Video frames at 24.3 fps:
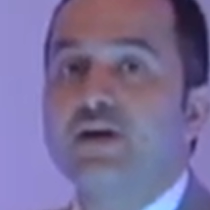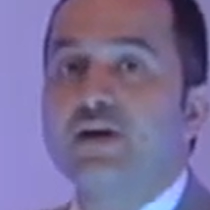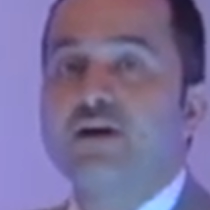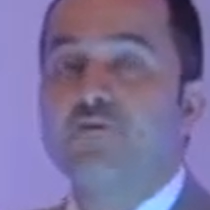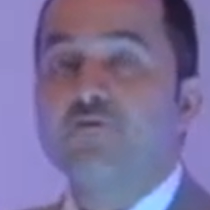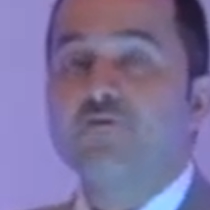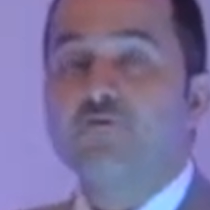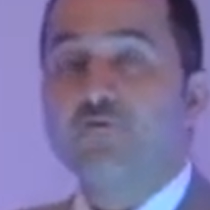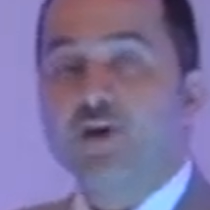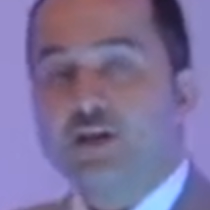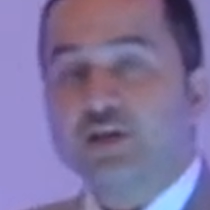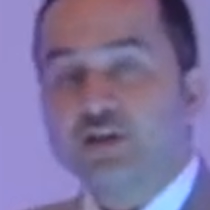
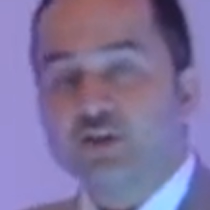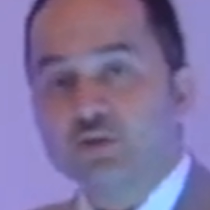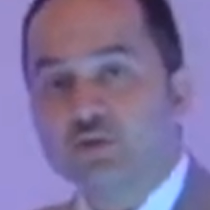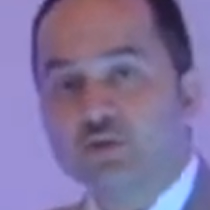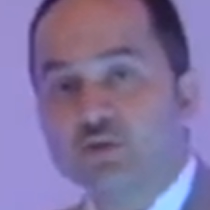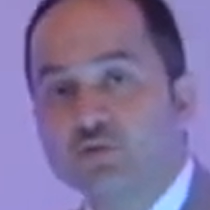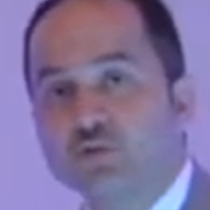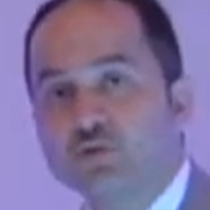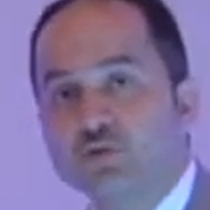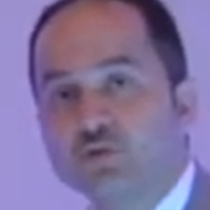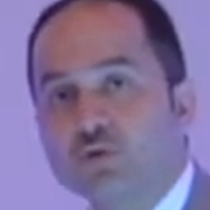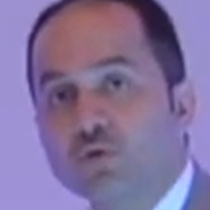infection
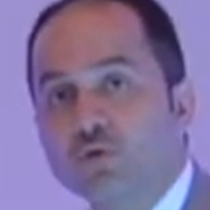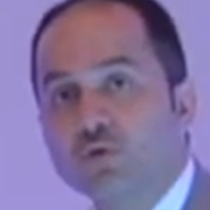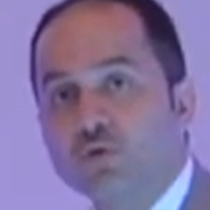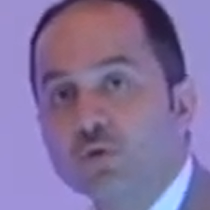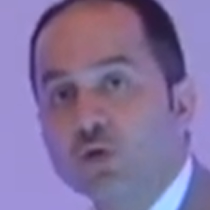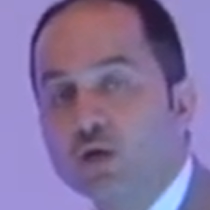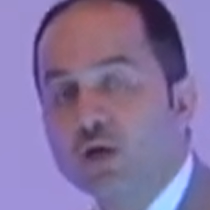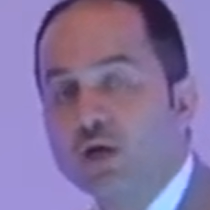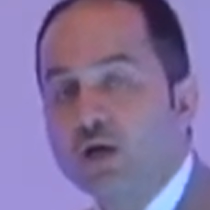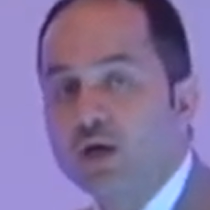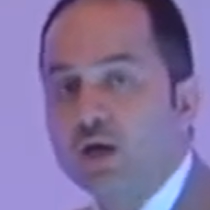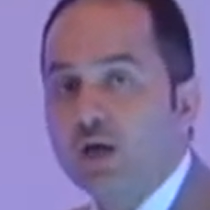
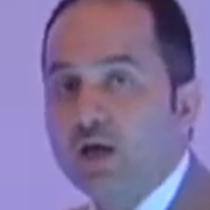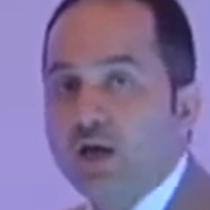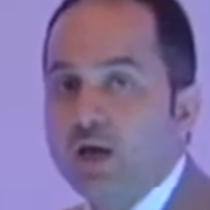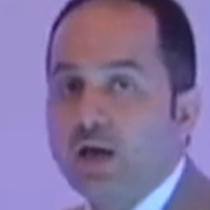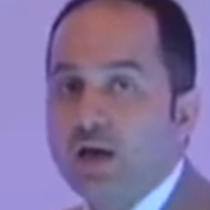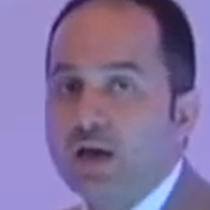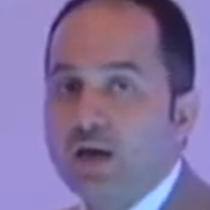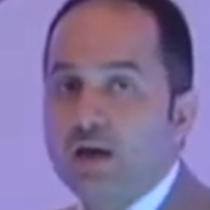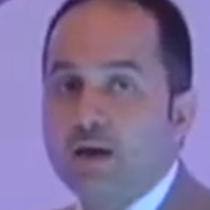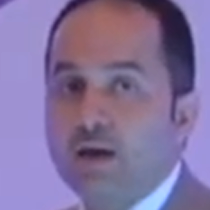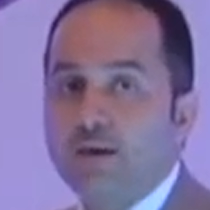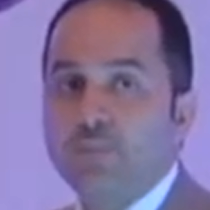control
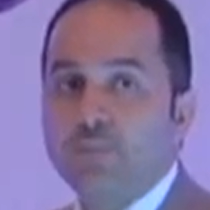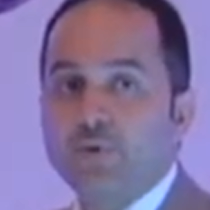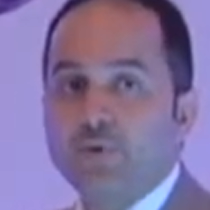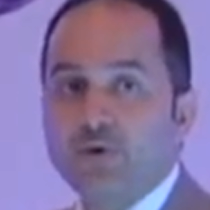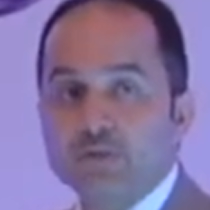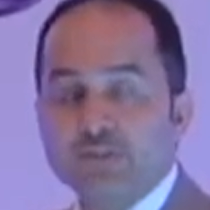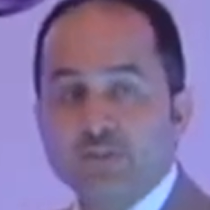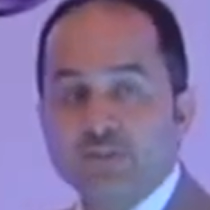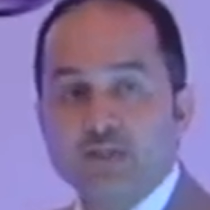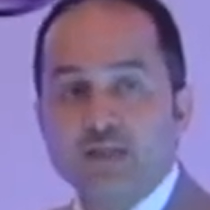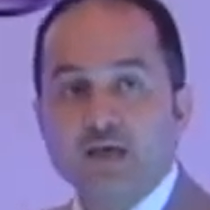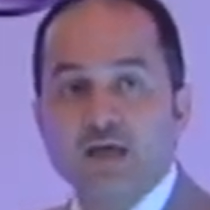uh,
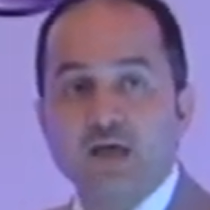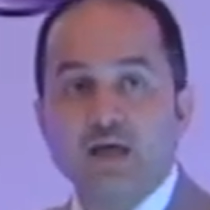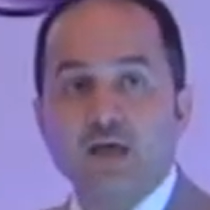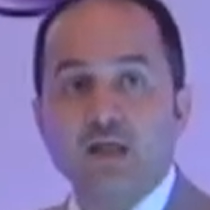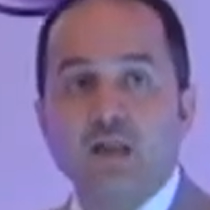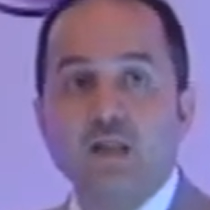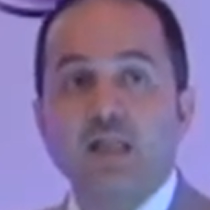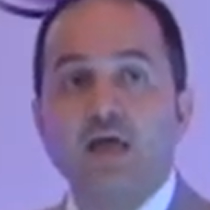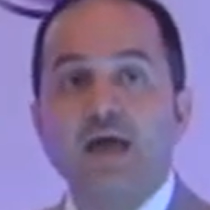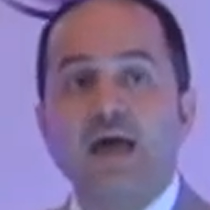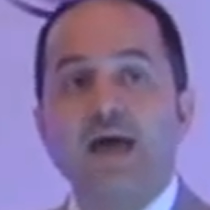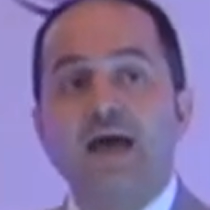
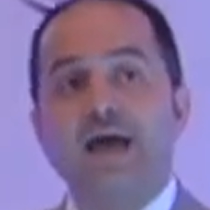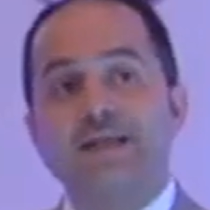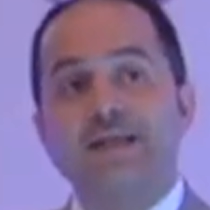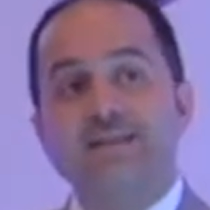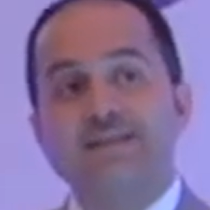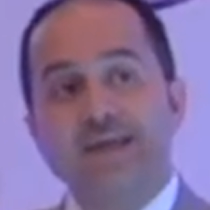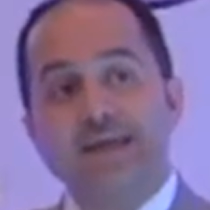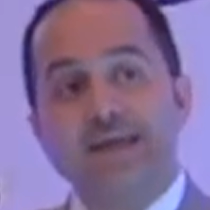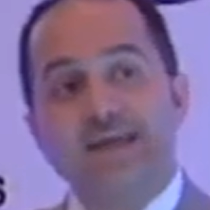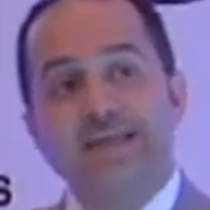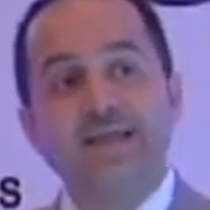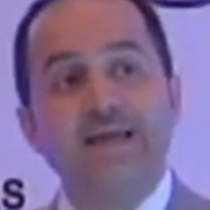personnel, a
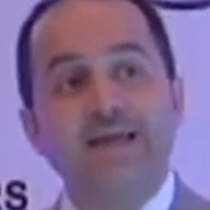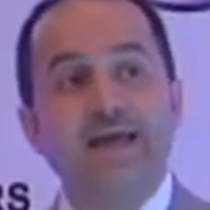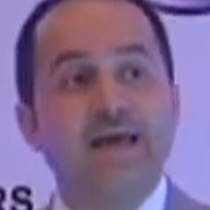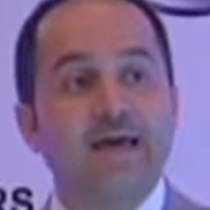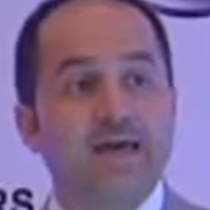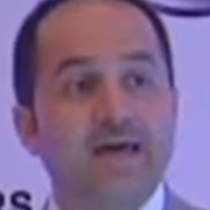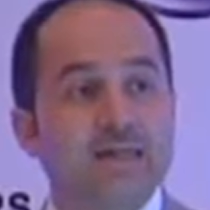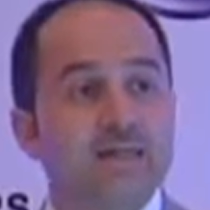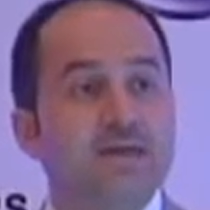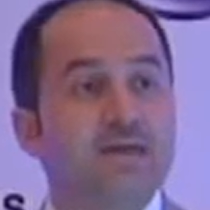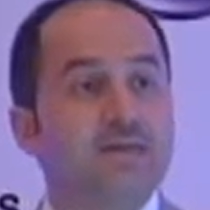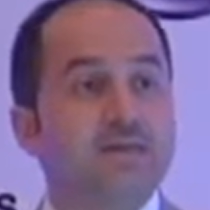data
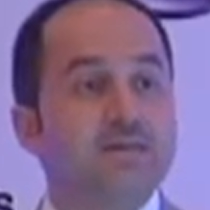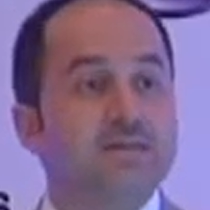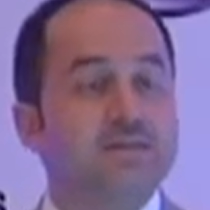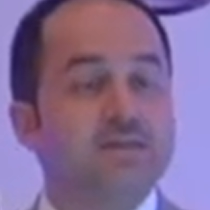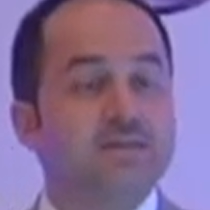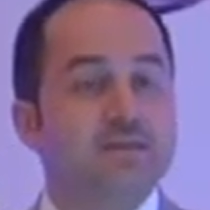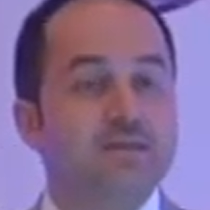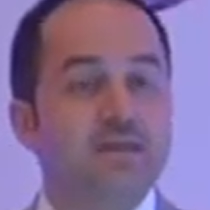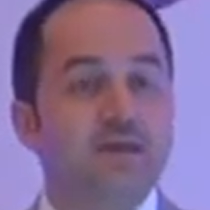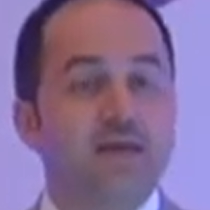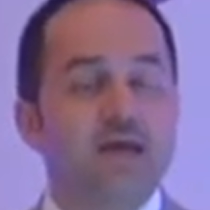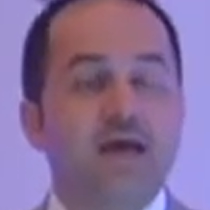
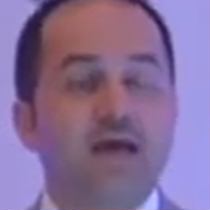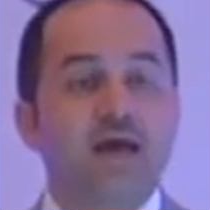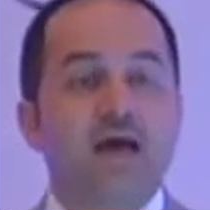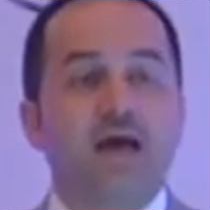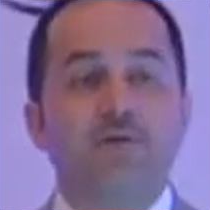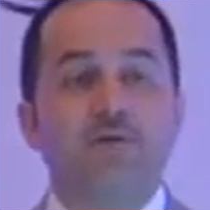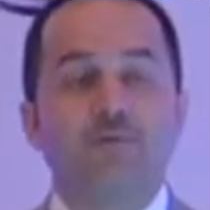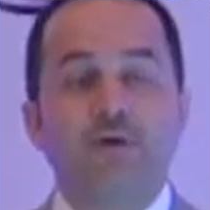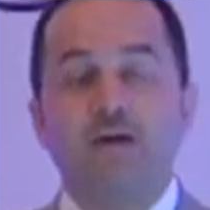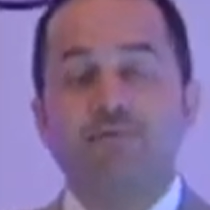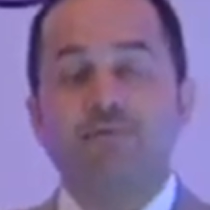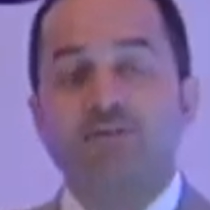analyst,
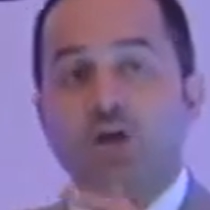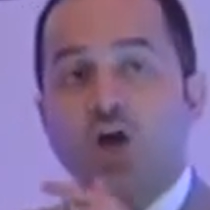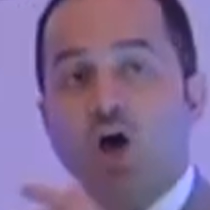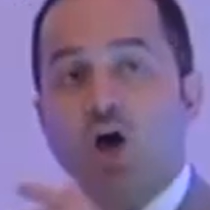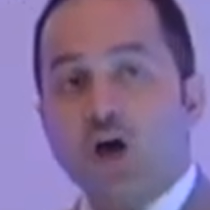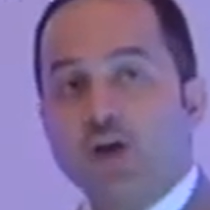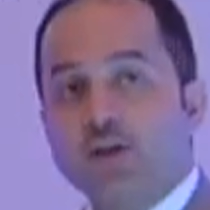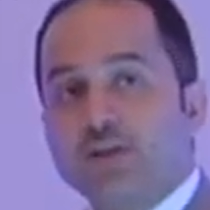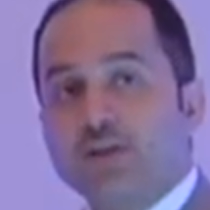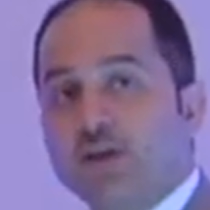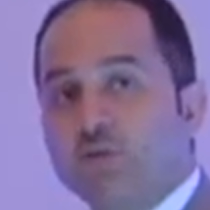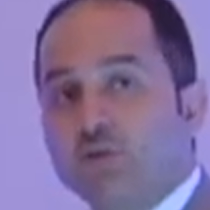and we have an
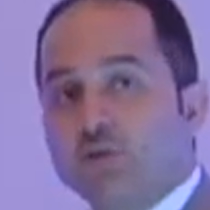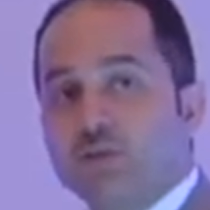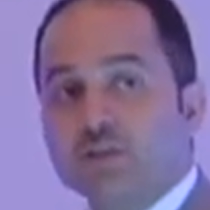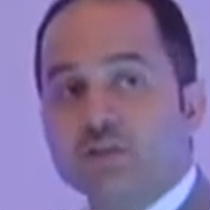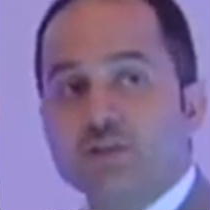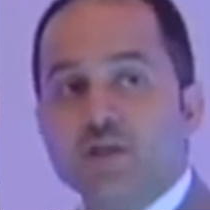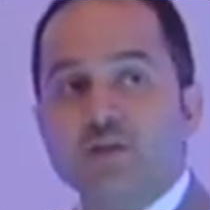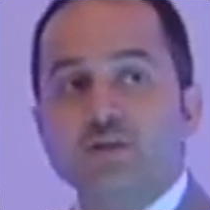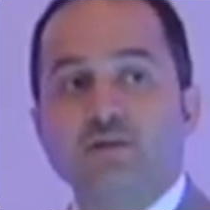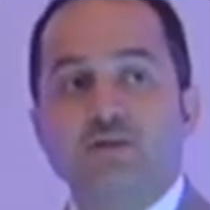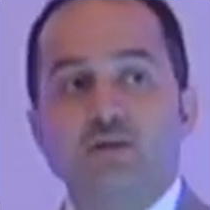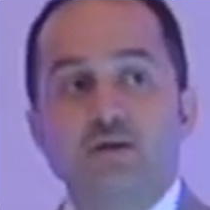IT, which is
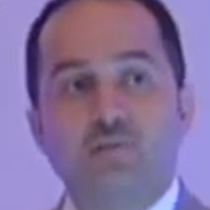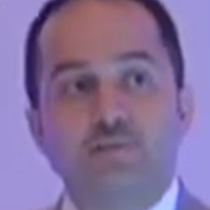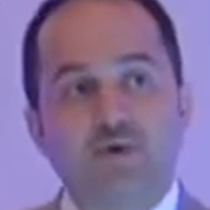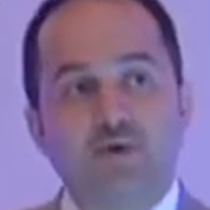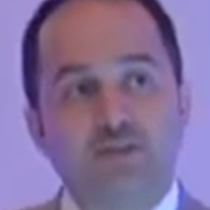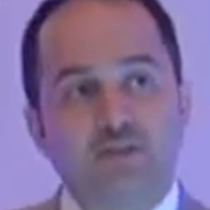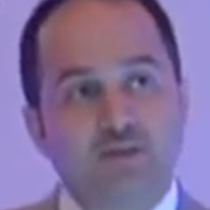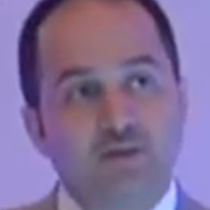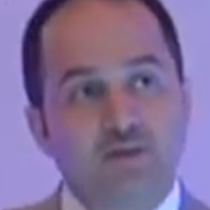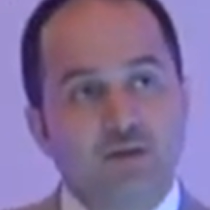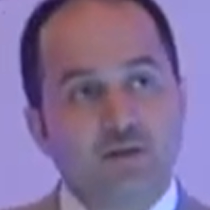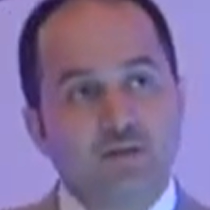not uh,
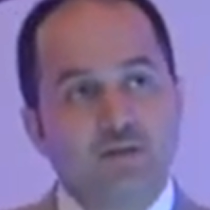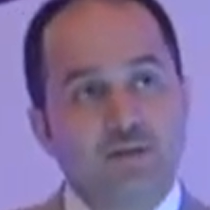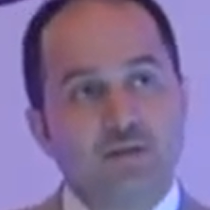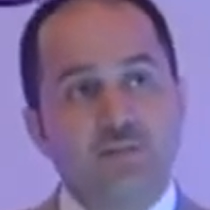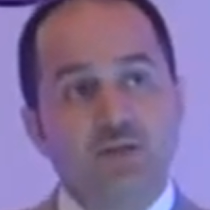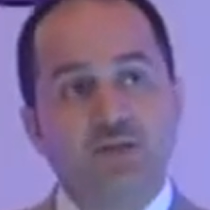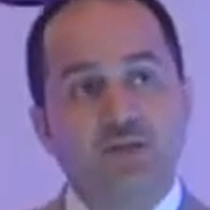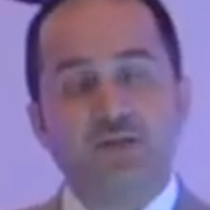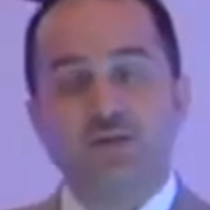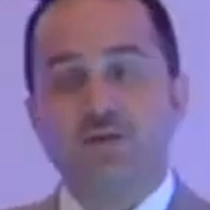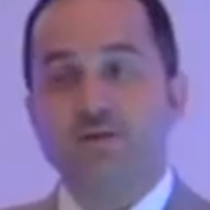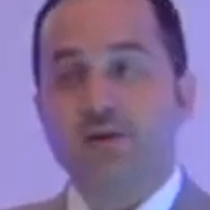present in the
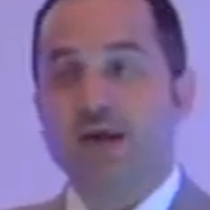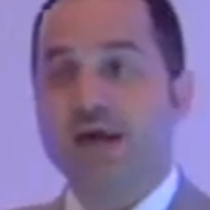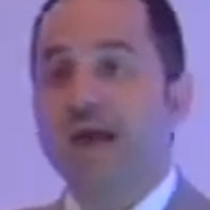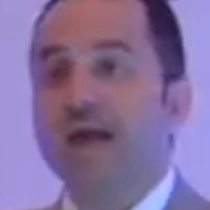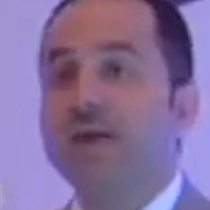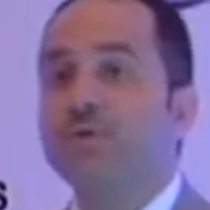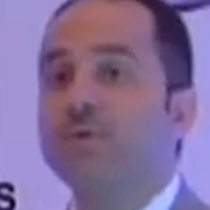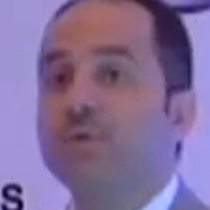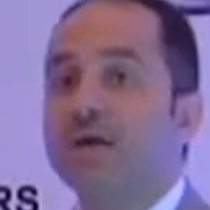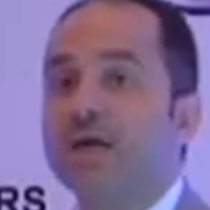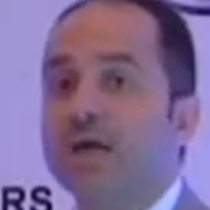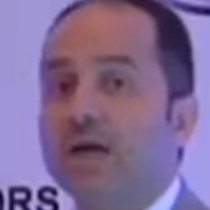picture,
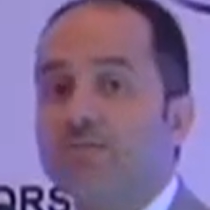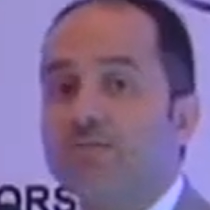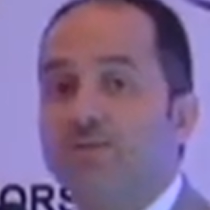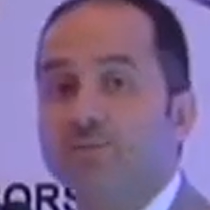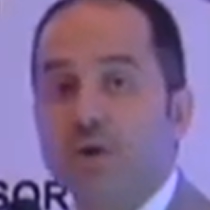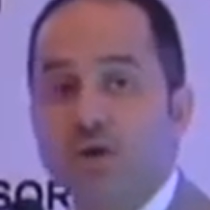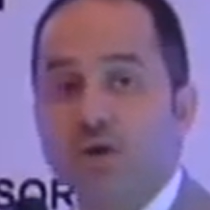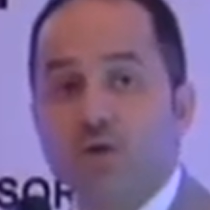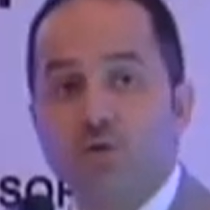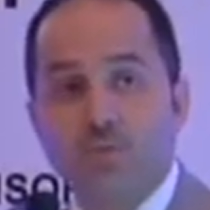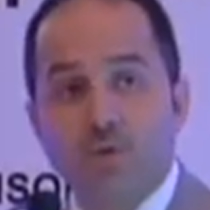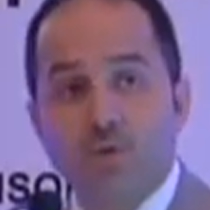and we have a
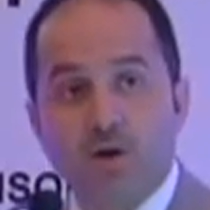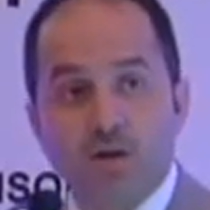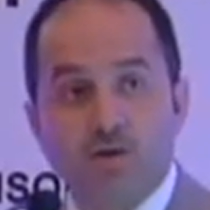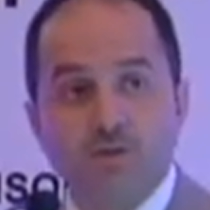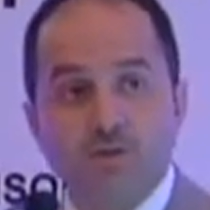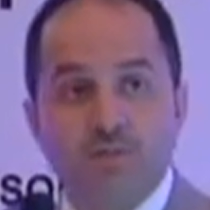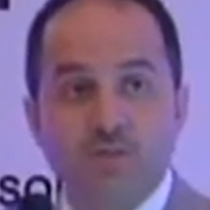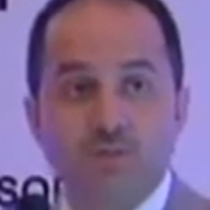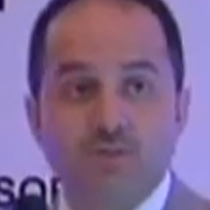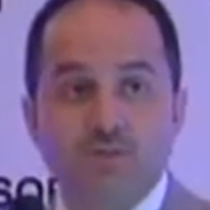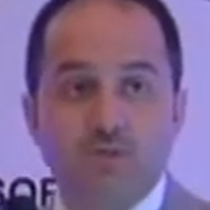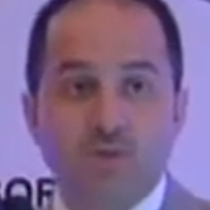
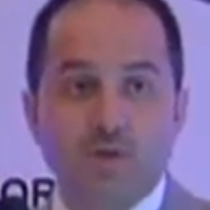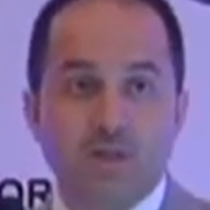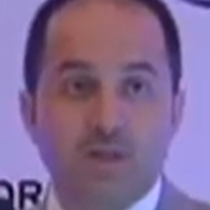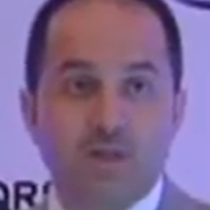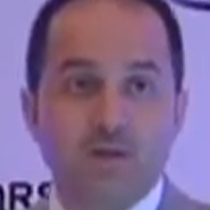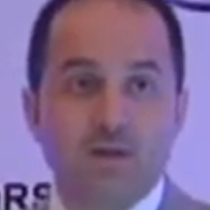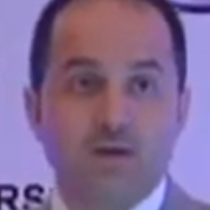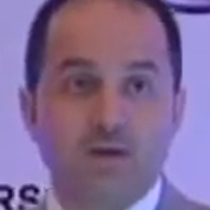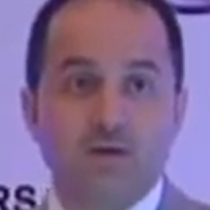microbiology as well.